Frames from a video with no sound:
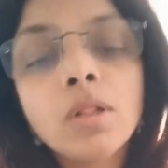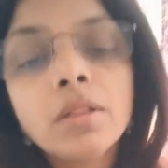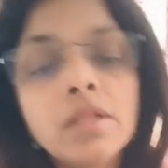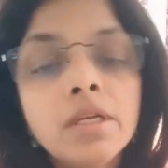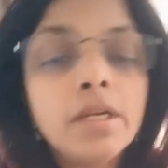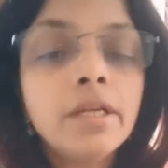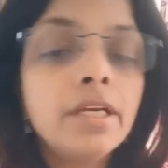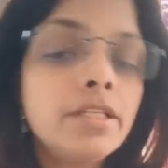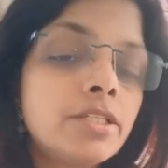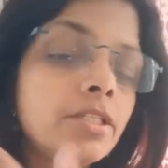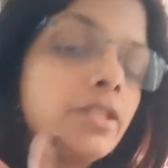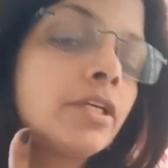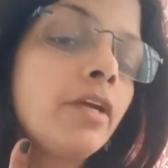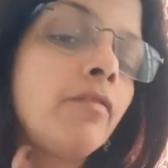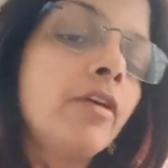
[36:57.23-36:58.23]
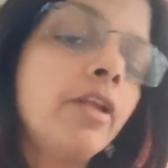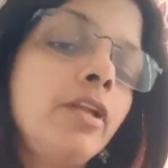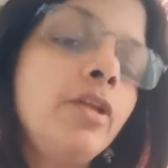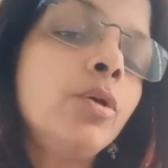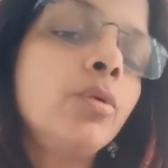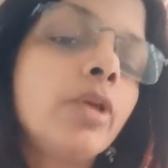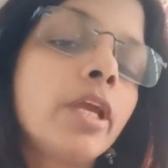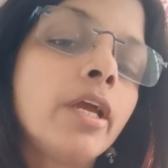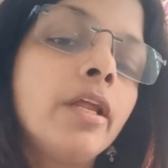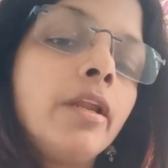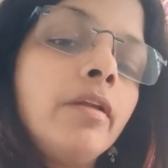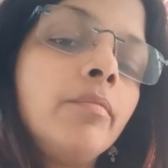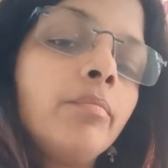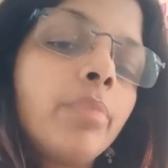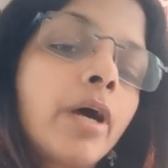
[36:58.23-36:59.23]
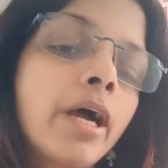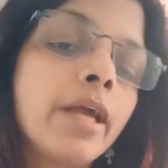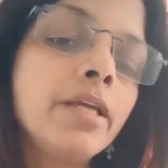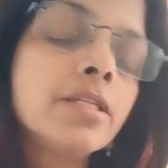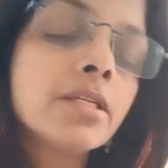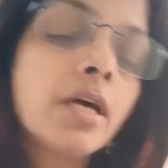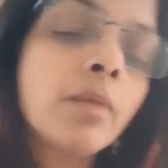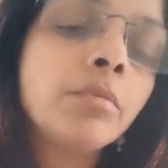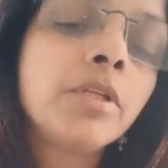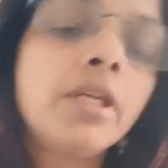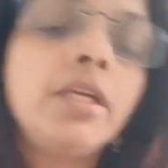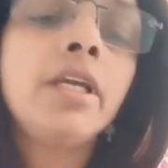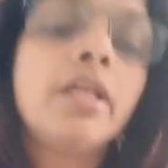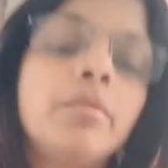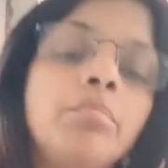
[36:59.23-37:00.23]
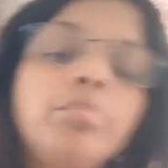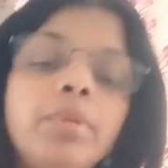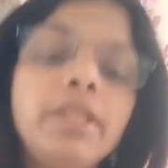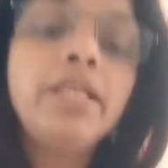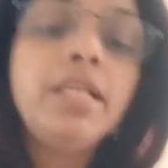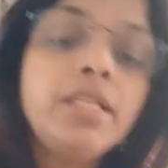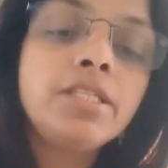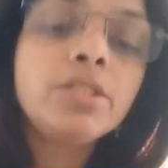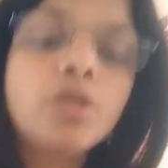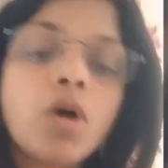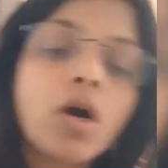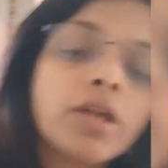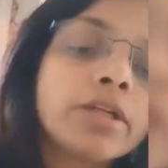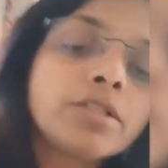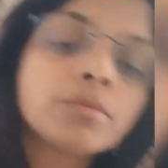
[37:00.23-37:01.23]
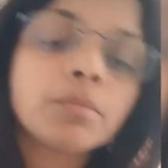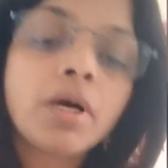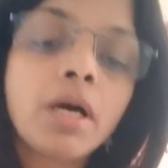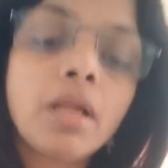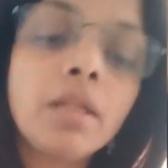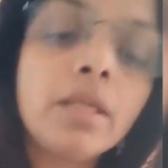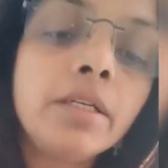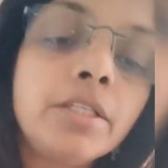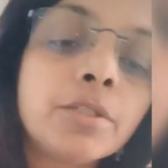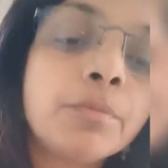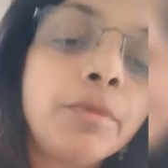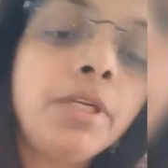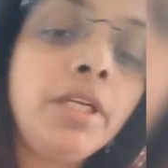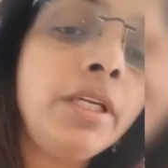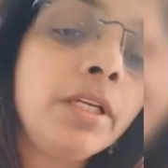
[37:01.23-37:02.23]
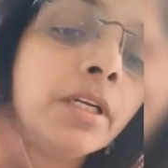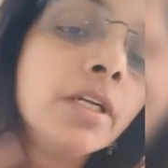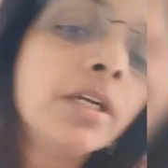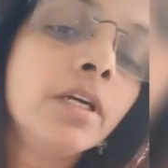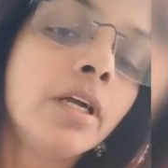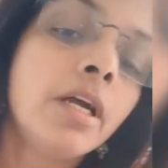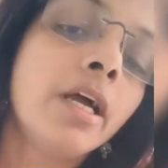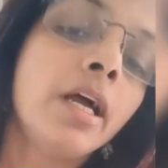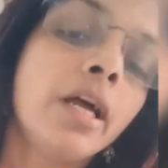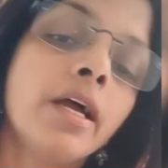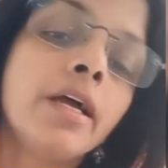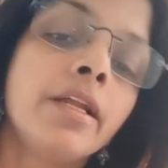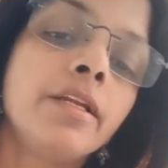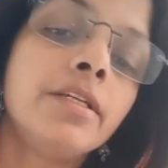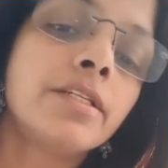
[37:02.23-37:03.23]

It's a day when you can buy something and please Goddess Mahalakshmi, and